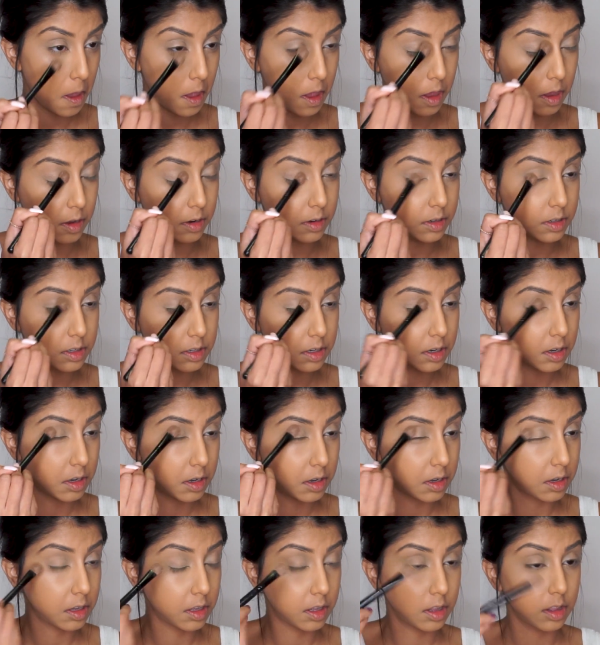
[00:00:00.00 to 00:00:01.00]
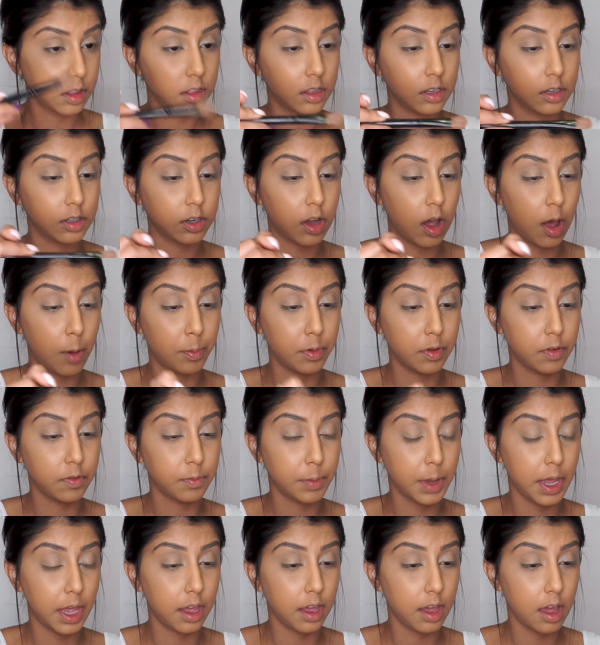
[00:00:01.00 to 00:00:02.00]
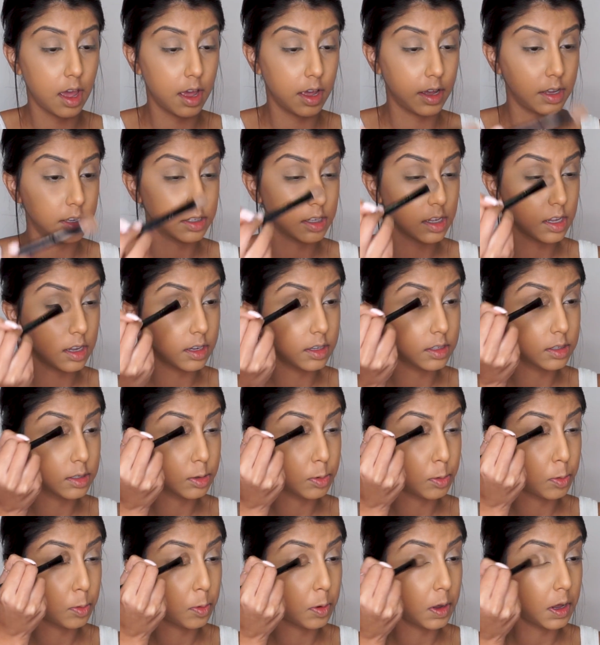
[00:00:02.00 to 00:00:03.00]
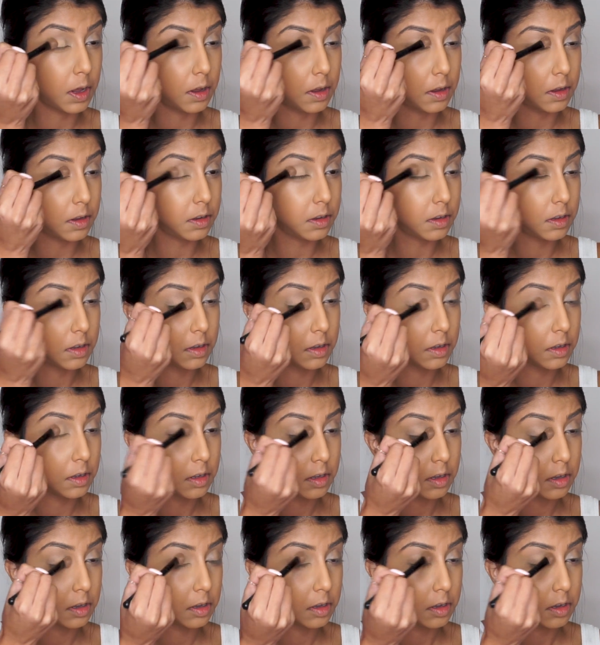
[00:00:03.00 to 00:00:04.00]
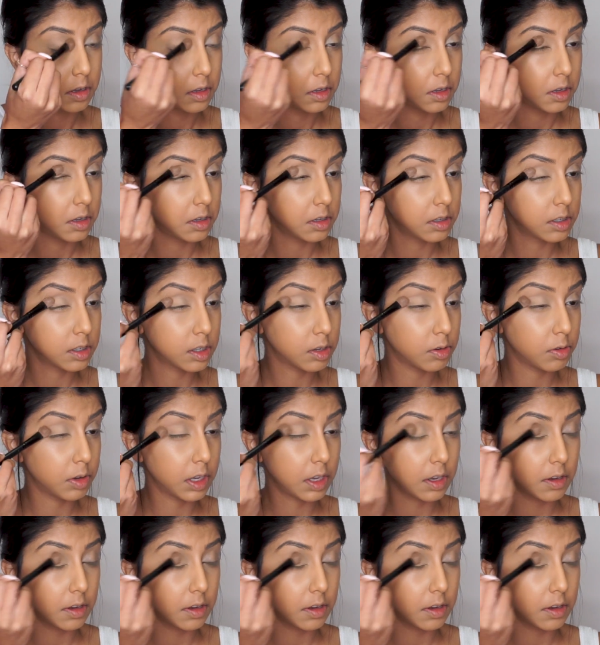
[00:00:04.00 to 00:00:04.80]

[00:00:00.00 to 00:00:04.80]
and the top of my eyes as well. So it